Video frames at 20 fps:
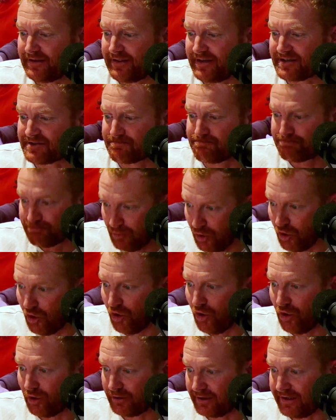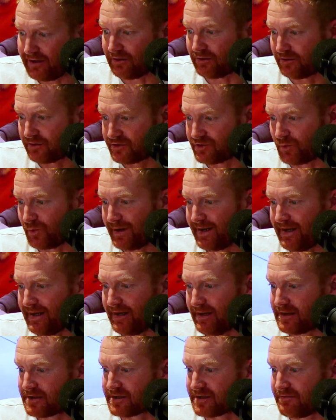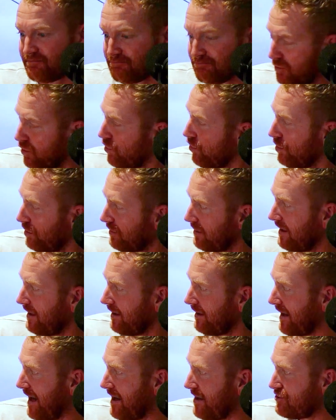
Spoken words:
that there's more little tweaks and more little